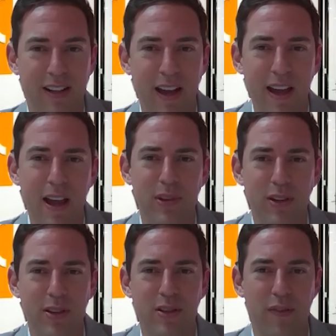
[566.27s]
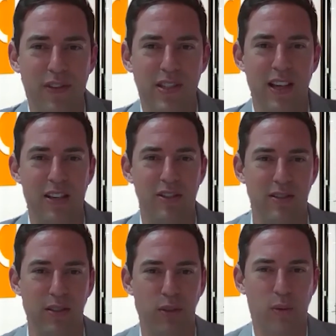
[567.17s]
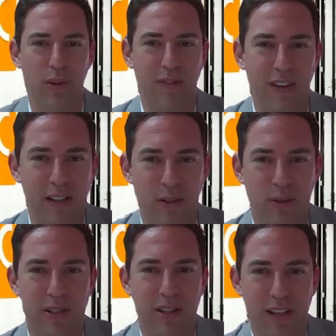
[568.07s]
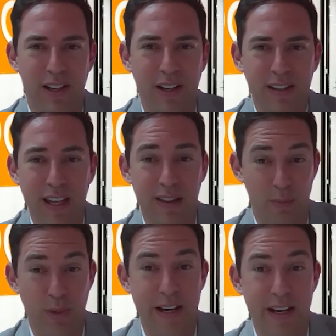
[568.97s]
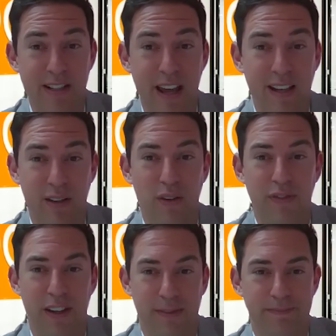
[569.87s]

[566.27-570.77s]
how would those conversations look with a vendor to get them ready to take an offer?